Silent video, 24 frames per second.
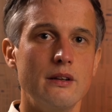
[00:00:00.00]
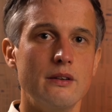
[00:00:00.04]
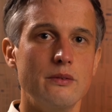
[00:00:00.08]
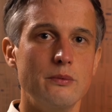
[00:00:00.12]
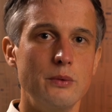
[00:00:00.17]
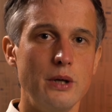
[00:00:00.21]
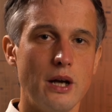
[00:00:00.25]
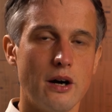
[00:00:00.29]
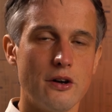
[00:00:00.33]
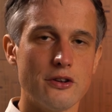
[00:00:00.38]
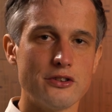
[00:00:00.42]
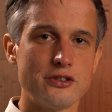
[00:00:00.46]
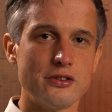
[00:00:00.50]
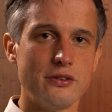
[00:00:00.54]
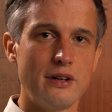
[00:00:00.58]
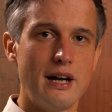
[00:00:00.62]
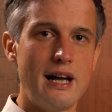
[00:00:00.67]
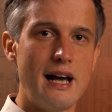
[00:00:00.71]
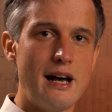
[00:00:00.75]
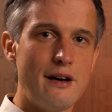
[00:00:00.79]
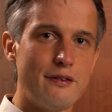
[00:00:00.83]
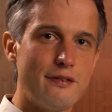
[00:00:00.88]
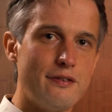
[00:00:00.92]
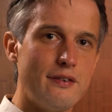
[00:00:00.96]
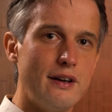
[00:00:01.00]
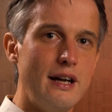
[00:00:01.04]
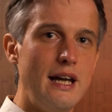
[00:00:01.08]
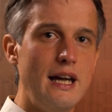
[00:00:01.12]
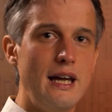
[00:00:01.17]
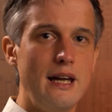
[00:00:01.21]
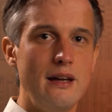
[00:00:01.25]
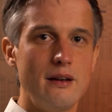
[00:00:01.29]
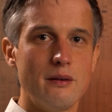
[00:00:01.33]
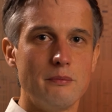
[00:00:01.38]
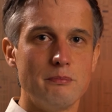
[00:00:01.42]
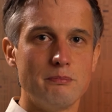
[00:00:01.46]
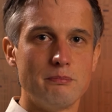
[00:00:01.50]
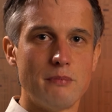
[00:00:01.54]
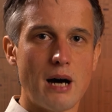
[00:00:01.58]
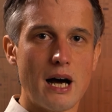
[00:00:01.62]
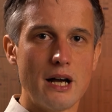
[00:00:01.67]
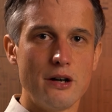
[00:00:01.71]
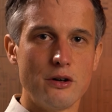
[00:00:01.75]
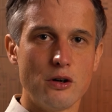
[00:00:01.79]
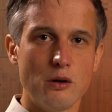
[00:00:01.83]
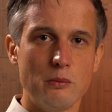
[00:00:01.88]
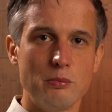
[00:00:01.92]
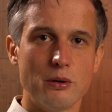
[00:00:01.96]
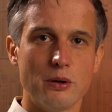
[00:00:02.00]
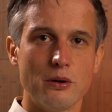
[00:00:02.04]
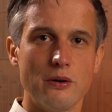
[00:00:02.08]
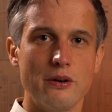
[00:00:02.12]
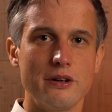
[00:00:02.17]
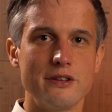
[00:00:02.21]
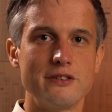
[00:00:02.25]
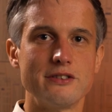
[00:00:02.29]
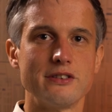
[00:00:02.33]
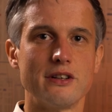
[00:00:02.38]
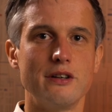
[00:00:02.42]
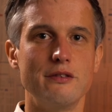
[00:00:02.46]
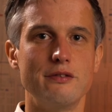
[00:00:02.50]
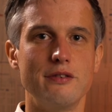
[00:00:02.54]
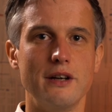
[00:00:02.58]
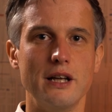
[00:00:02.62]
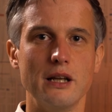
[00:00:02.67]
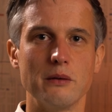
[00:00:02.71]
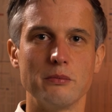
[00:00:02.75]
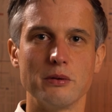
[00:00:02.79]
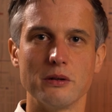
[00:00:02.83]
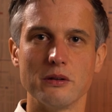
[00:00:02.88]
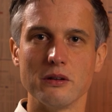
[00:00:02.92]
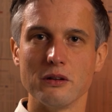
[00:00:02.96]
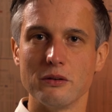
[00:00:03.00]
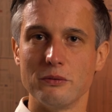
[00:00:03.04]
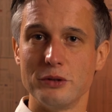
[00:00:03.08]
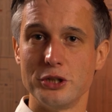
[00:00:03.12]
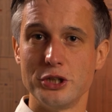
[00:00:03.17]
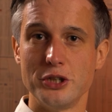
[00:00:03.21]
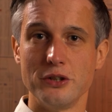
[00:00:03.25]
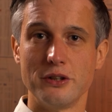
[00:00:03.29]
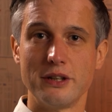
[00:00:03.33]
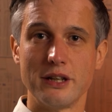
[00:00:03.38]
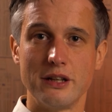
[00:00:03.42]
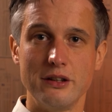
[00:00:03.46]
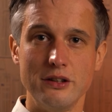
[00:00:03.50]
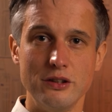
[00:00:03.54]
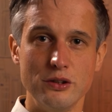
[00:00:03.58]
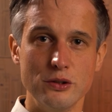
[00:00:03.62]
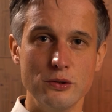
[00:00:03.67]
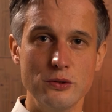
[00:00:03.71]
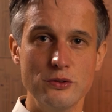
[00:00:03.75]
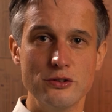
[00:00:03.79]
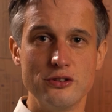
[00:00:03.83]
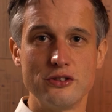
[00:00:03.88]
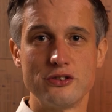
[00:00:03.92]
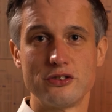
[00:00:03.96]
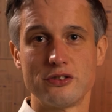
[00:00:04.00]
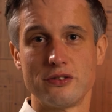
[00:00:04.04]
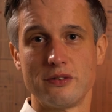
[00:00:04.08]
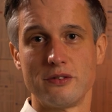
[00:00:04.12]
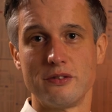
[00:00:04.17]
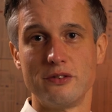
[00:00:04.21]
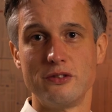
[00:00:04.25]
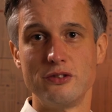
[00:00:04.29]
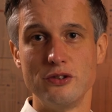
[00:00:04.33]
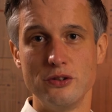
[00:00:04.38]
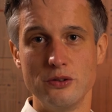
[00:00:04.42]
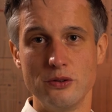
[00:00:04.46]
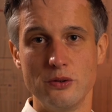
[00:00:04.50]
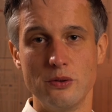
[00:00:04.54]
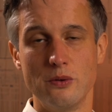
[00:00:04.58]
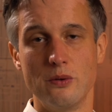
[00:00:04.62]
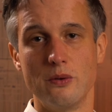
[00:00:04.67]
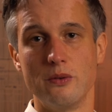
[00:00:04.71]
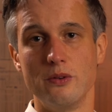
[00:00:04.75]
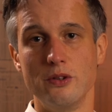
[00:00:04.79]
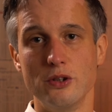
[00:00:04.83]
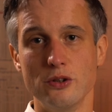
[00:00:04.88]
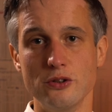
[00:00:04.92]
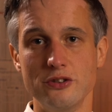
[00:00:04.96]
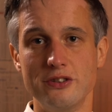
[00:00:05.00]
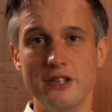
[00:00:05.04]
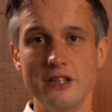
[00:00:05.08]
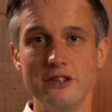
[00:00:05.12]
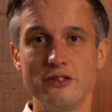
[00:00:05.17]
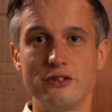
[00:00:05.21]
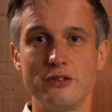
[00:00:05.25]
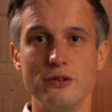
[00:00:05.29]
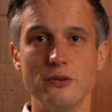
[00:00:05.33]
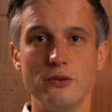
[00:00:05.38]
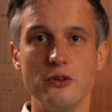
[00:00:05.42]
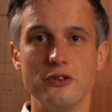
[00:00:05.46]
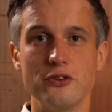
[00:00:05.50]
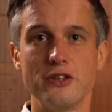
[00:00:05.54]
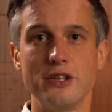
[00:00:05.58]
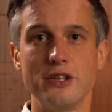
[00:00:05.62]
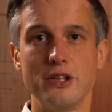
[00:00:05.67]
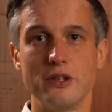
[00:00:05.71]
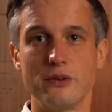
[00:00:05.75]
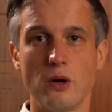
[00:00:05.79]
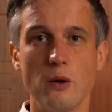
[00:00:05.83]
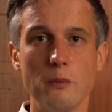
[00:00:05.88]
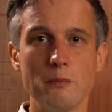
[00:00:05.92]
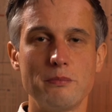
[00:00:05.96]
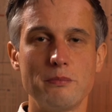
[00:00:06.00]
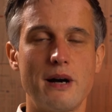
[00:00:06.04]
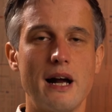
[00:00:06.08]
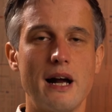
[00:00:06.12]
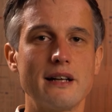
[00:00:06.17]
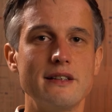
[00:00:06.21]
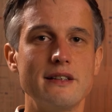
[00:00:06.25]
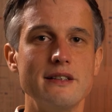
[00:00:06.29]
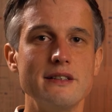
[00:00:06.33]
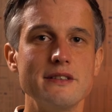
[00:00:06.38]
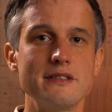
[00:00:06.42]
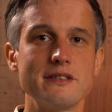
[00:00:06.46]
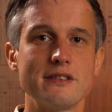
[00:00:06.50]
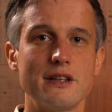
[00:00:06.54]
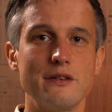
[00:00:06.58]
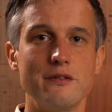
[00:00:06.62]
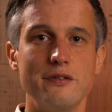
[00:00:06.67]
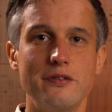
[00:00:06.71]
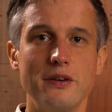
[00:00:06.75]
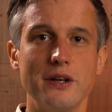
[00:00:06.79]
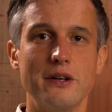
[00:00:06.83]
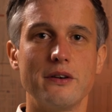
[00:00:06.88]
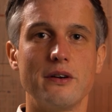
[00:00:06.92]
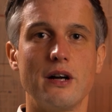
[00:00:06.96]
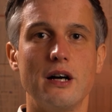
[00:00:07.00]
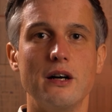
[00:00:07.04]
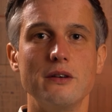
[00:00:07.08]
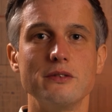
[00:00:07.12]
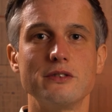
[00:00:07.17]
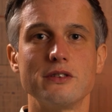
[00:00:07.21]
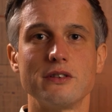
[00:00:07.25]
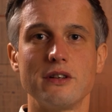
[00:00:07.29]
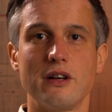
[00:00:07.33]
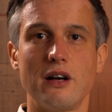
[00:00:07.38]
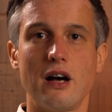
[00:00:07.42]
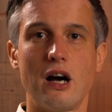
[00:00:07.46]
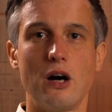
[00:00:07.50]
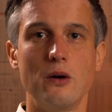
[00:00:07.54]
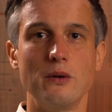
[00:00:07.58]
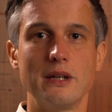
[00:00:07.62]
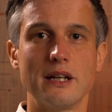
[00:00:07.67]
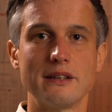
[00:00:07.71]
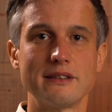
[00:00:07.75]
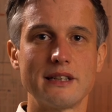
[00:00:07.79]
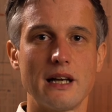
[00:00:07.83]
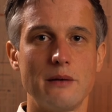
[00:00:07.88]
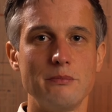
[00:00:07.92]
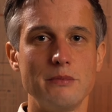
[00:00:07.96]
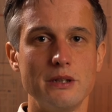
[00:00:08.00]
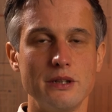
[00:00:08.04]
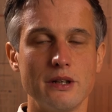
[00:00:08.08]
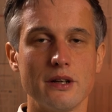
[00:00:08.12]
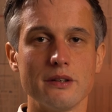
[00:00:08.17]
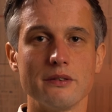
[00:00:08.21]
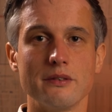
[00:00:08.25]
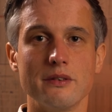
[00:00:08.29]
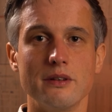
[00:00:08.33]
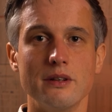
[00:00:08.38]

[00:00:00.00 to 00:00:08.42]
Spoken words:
We also have a Miro board available, which you can use to use these tools in your own practice and figure out how that can be done.